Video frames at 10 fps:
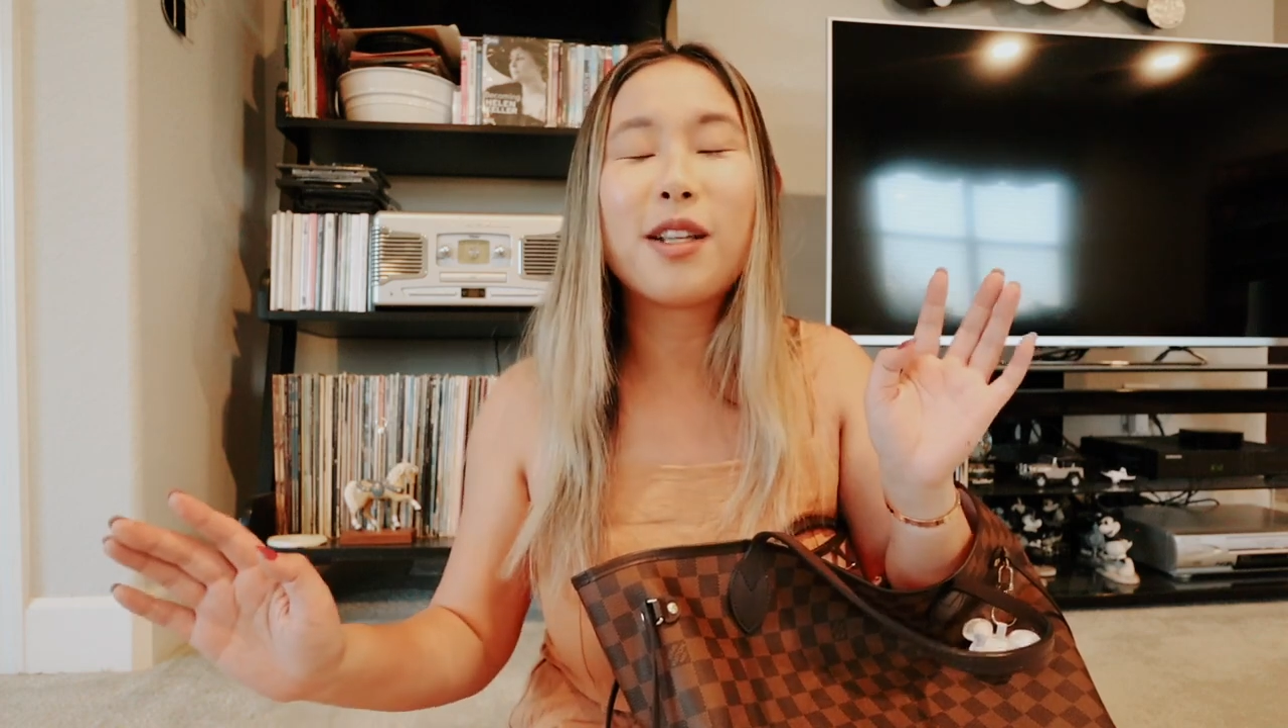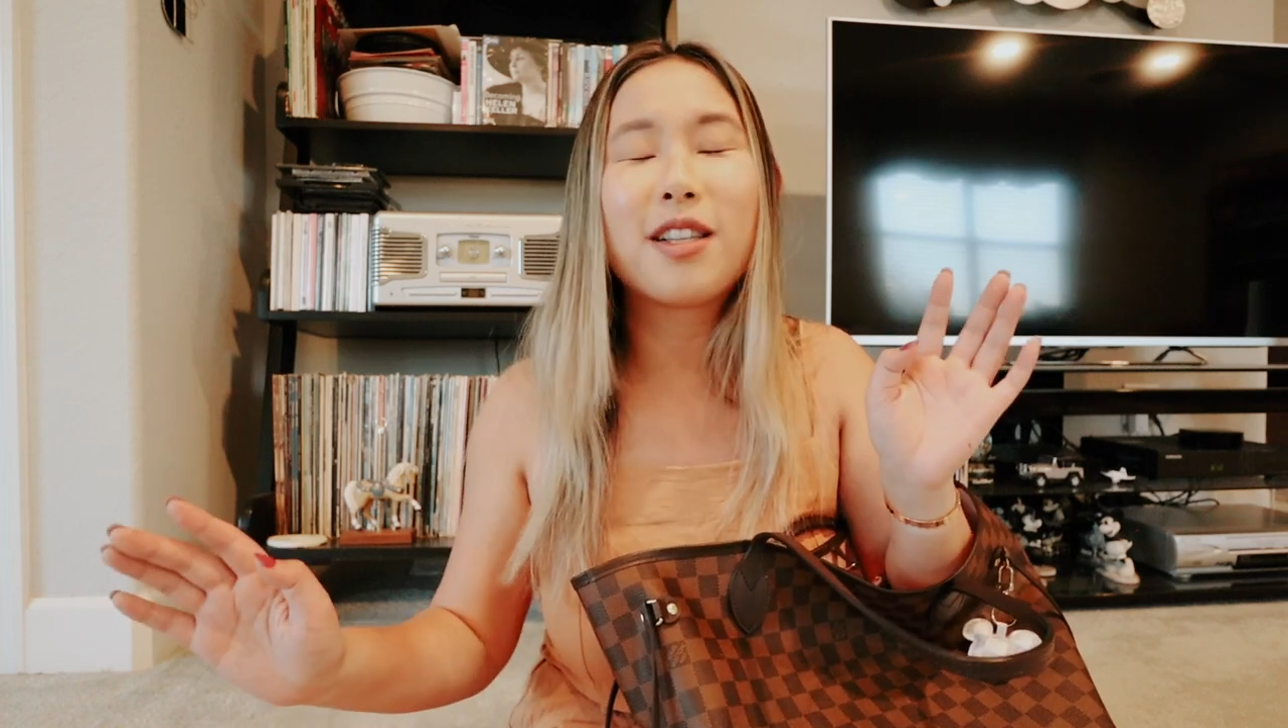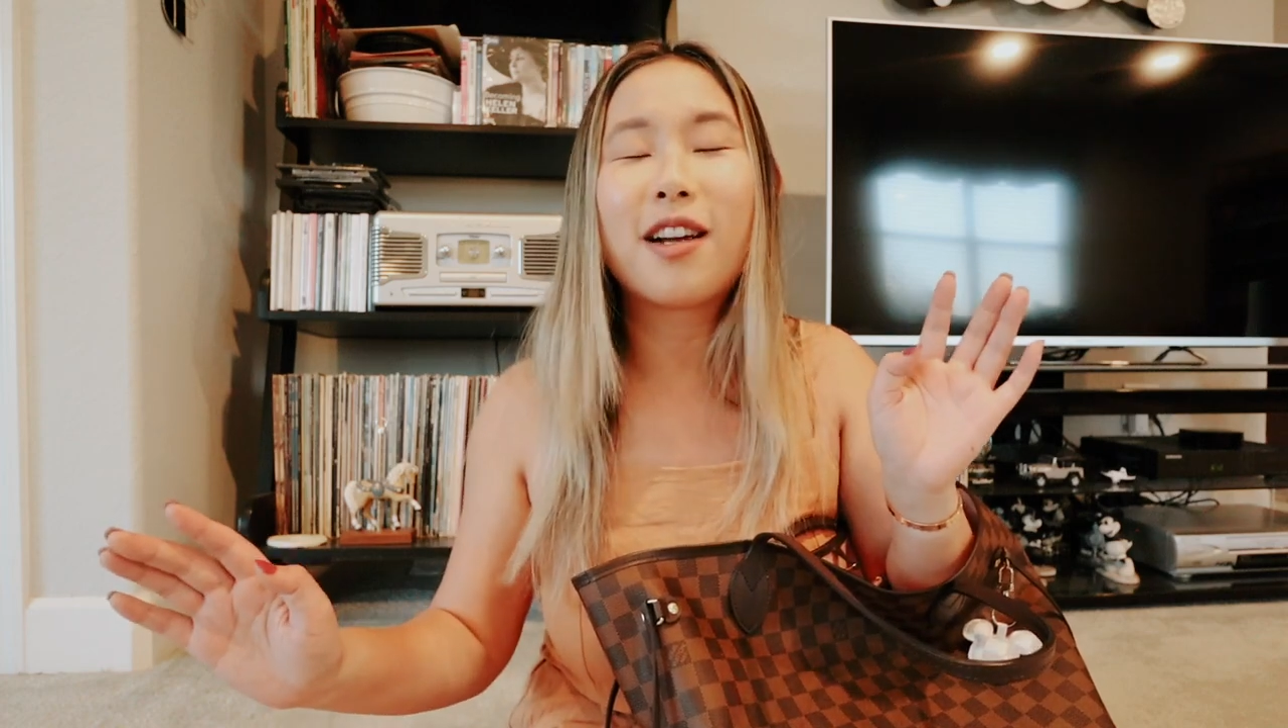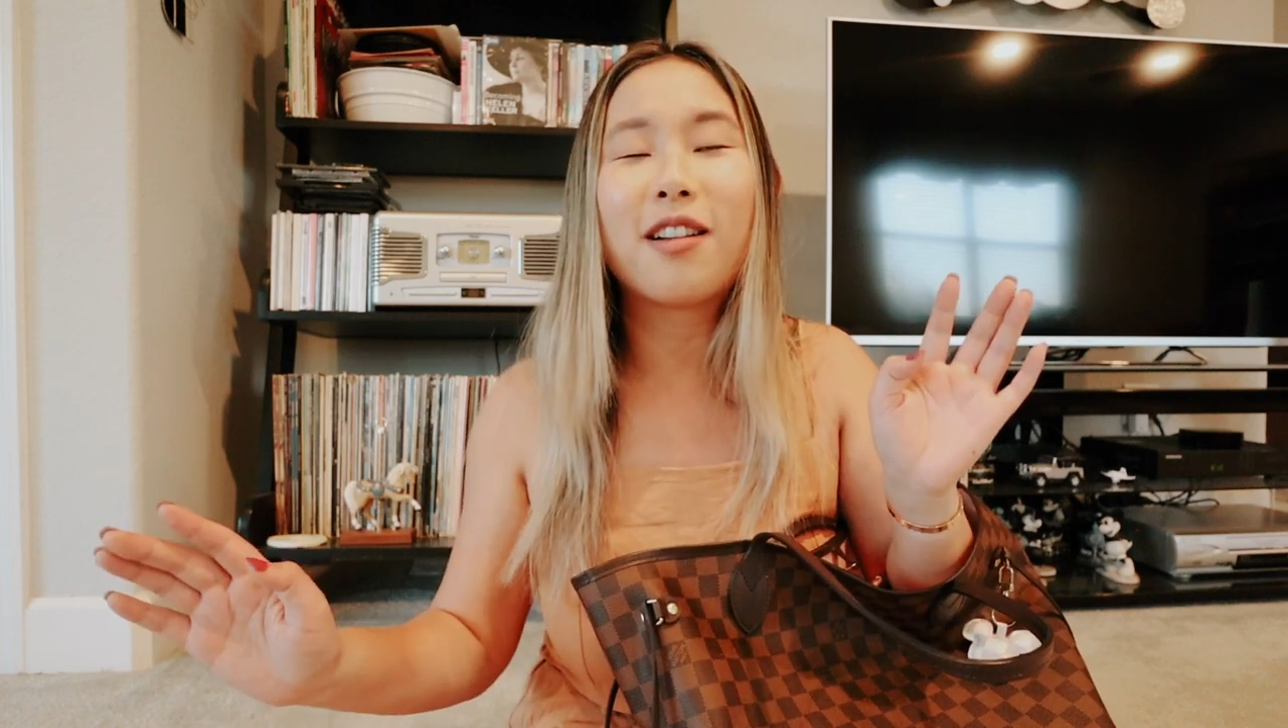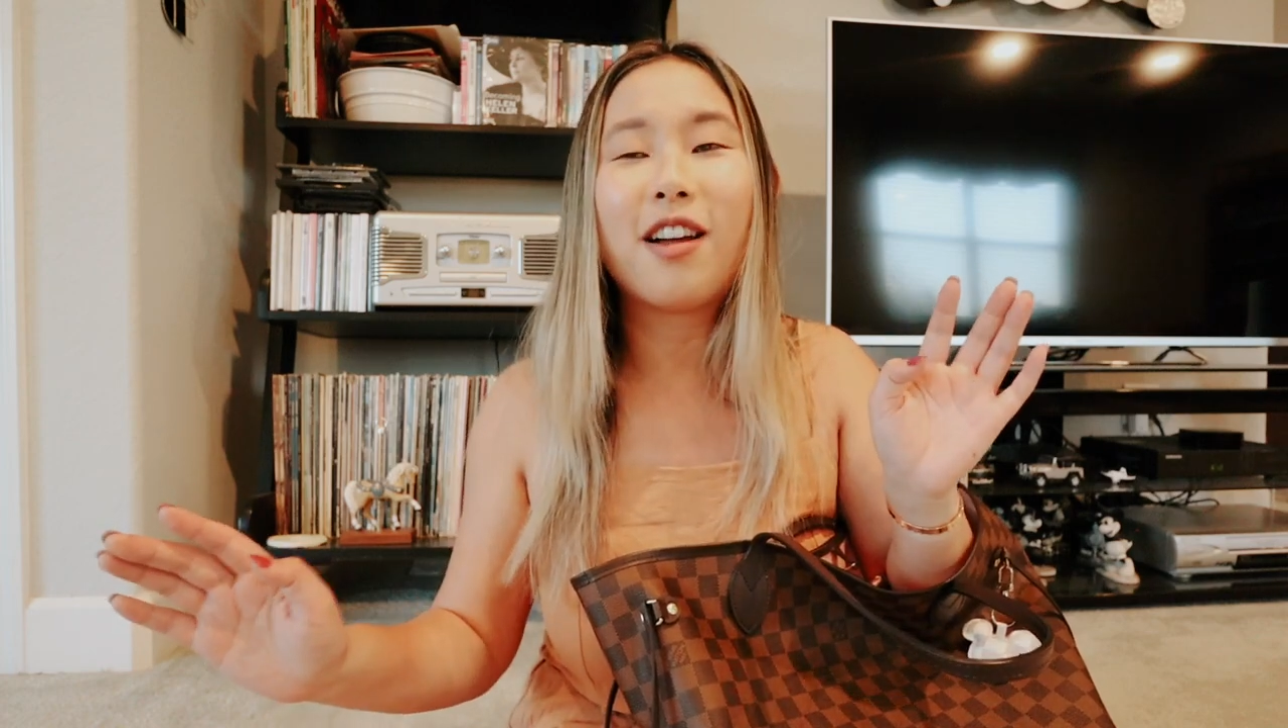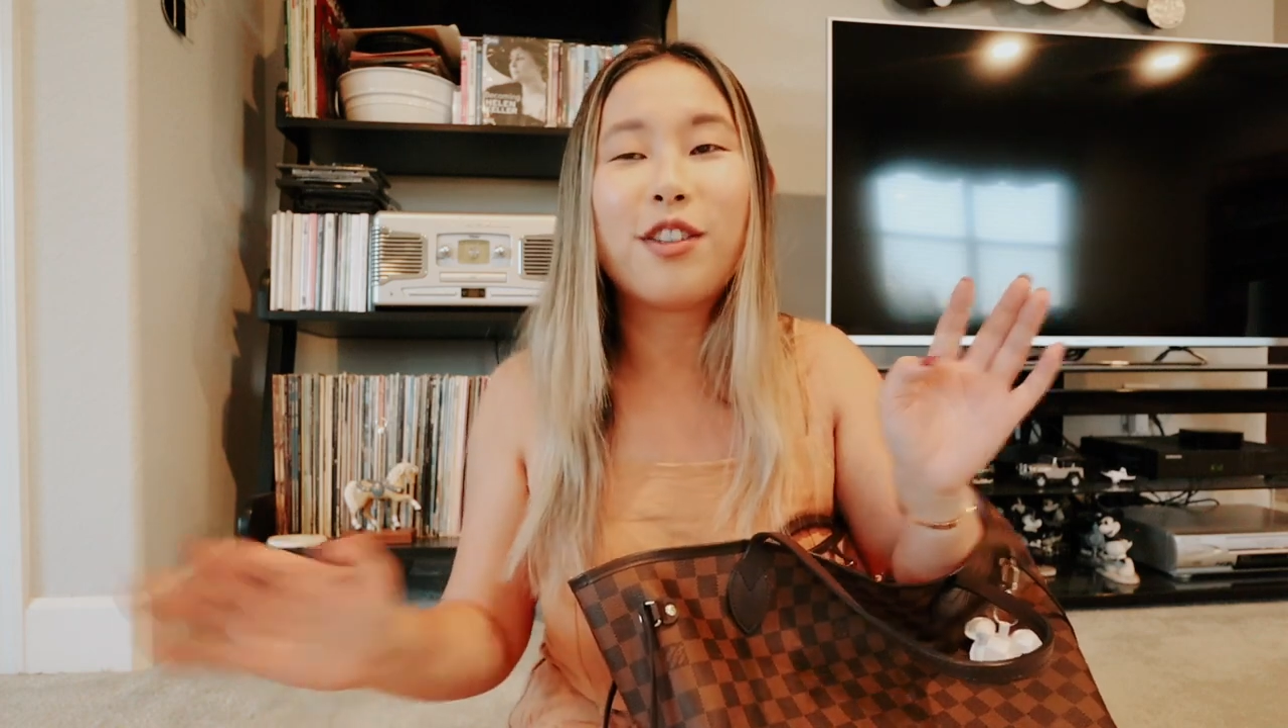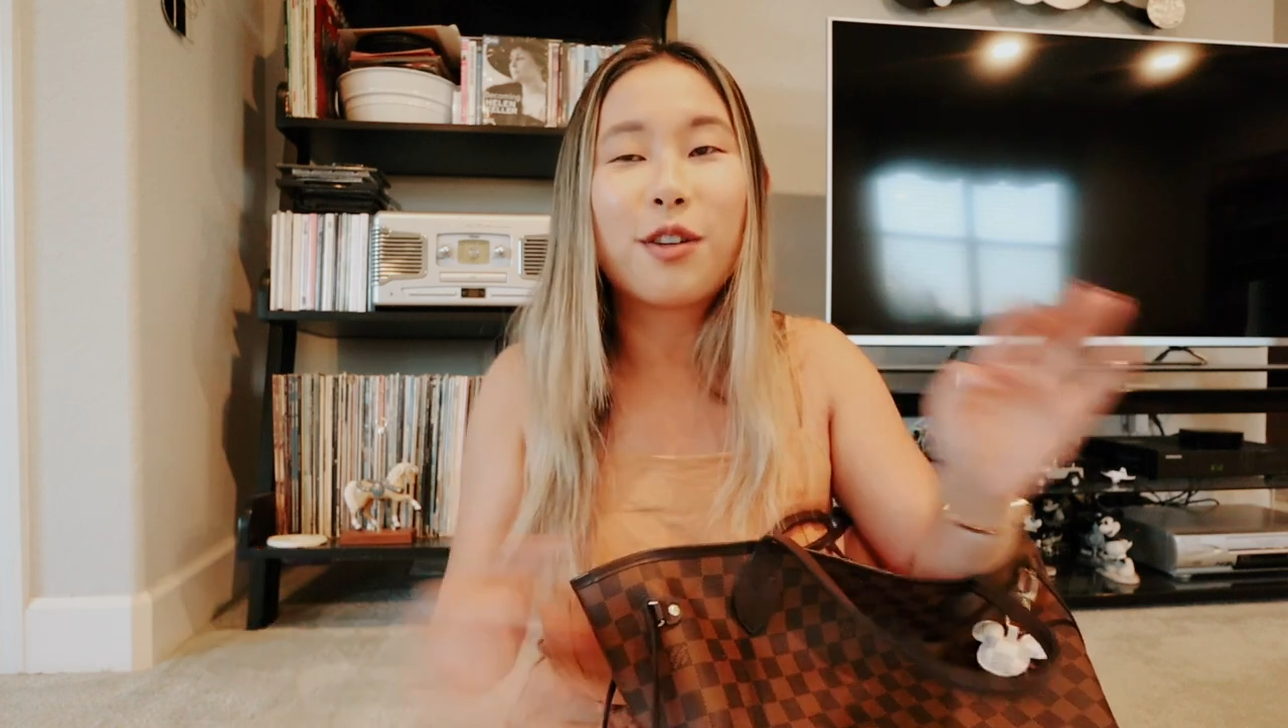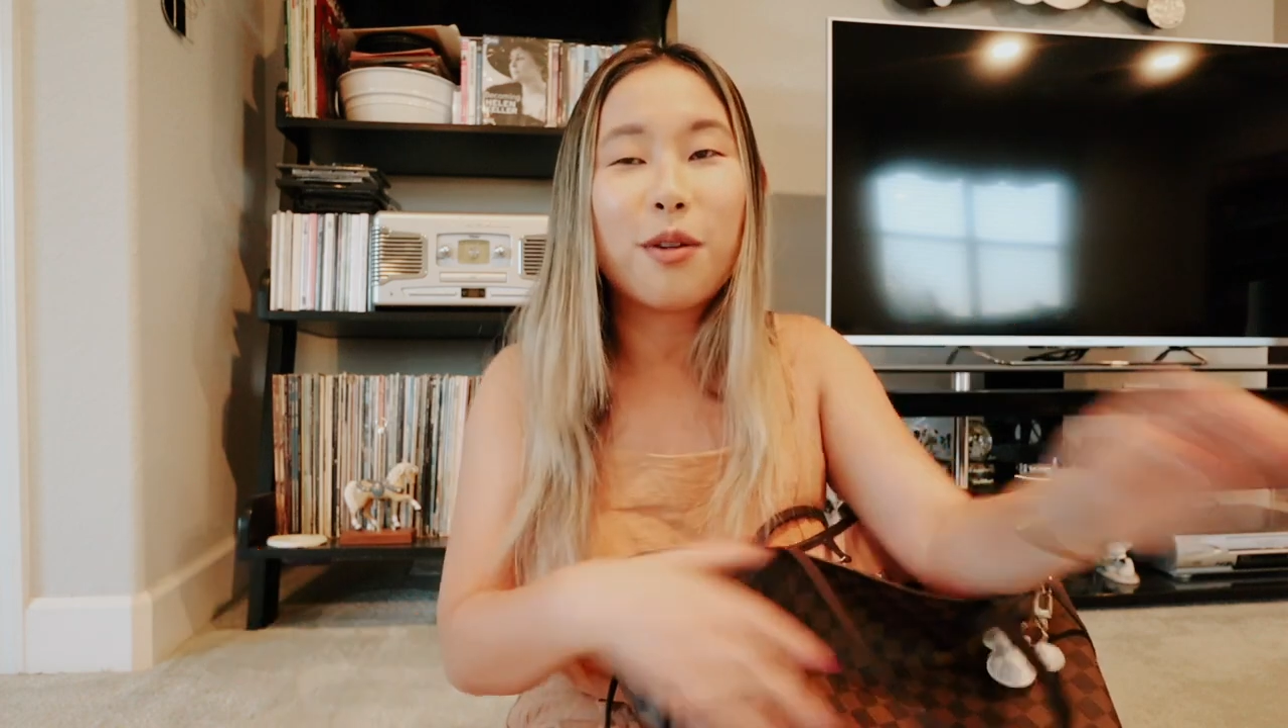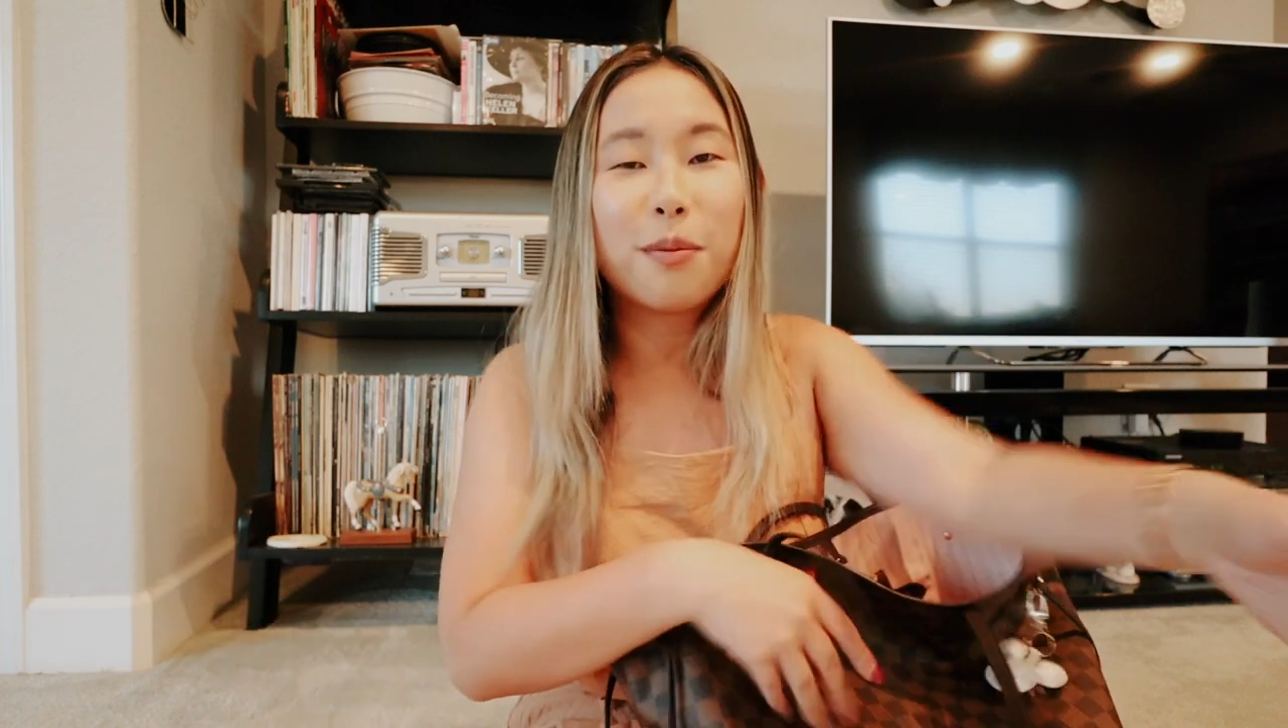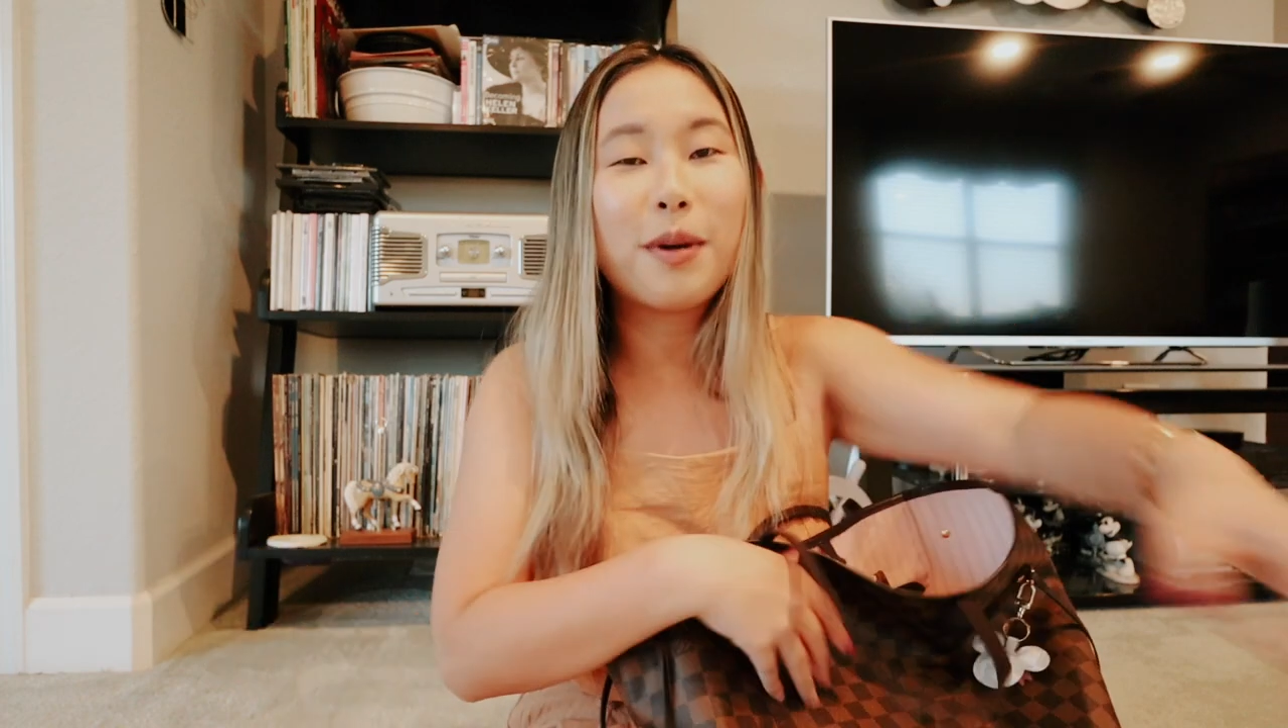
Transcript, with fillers: psychological,